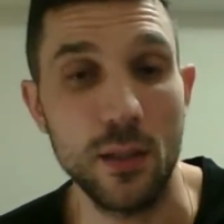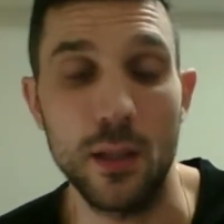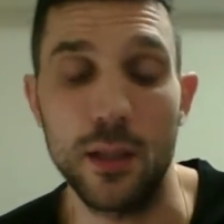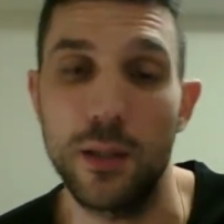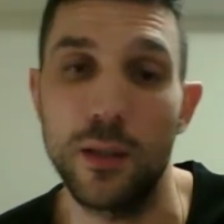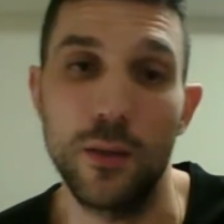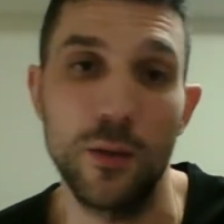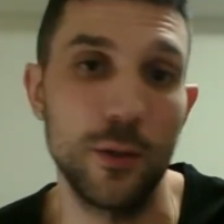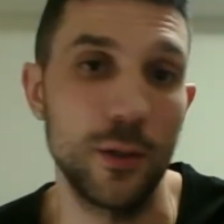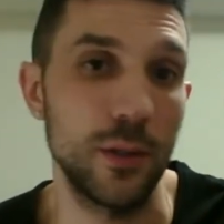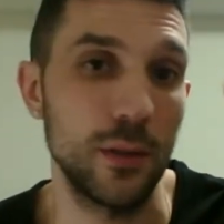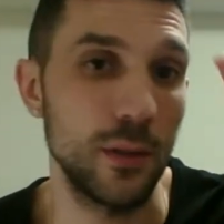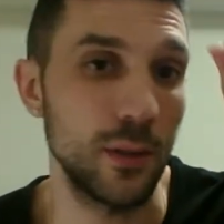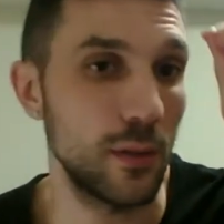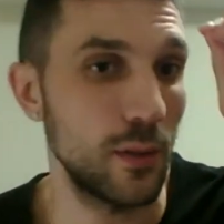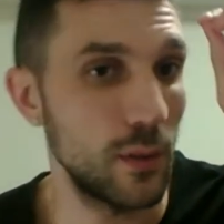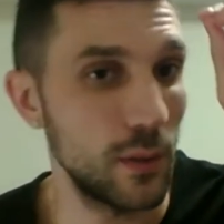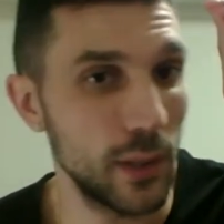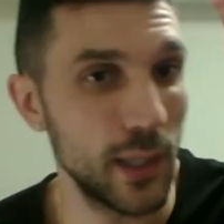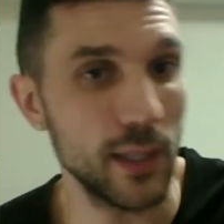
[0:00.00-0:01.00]
Like you're gonna
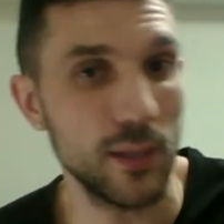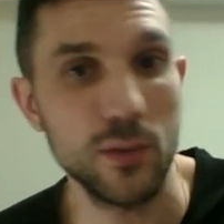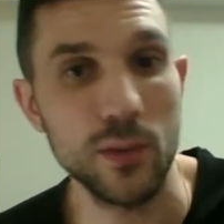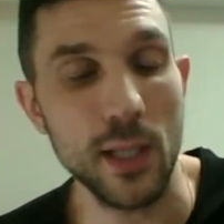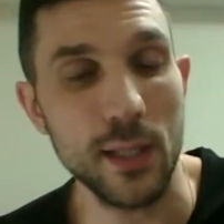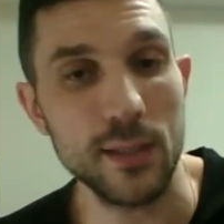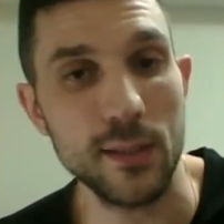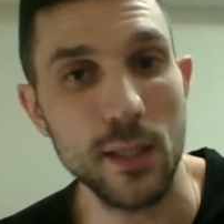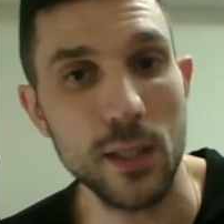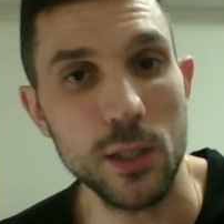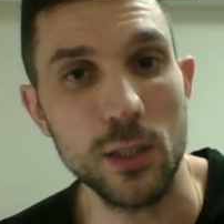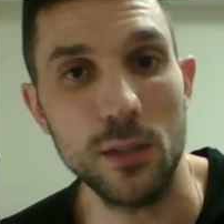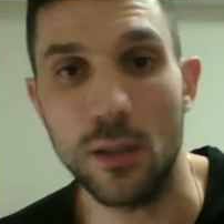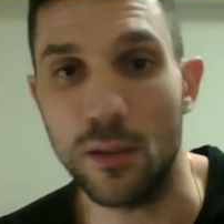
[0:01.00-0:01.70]
get to that station,